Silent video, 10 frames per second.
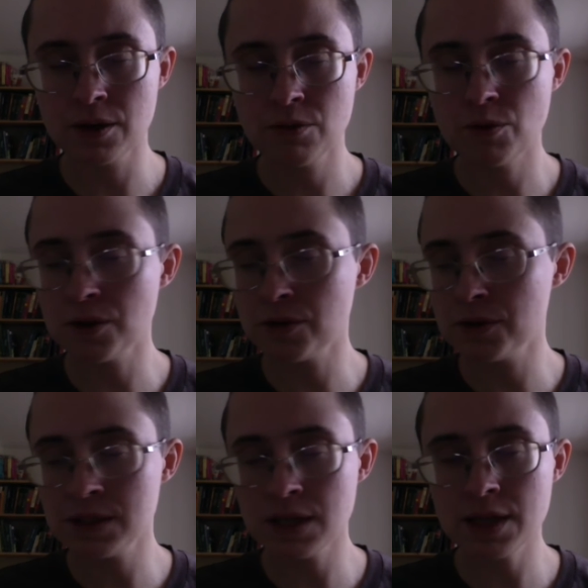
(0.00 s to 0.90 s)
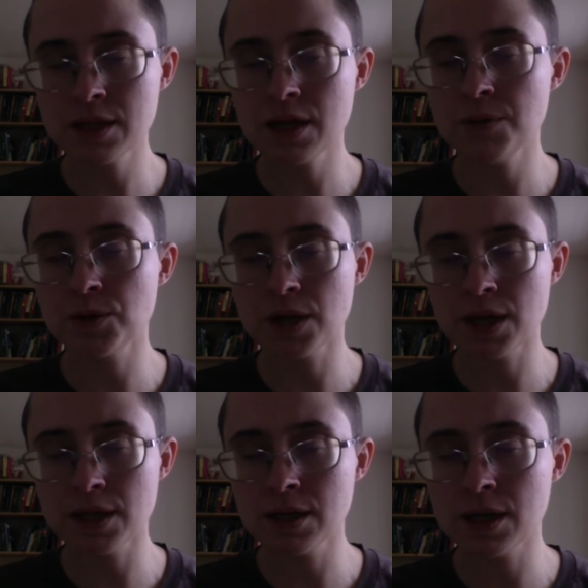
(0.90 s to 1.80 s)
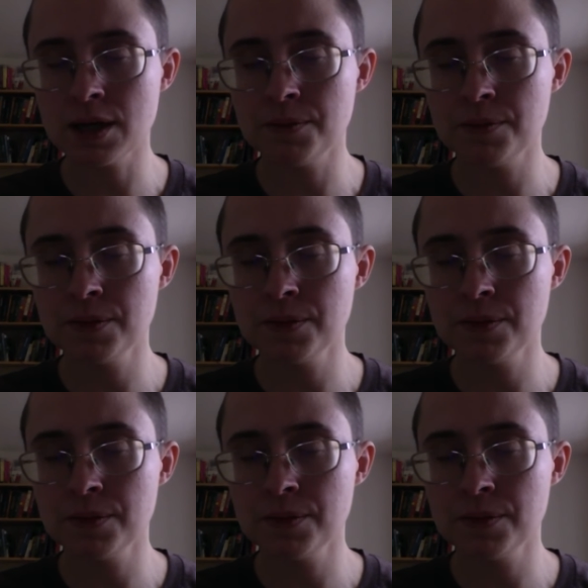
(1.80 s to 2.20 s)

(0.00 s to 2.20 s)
whether it's daytime or nighttime.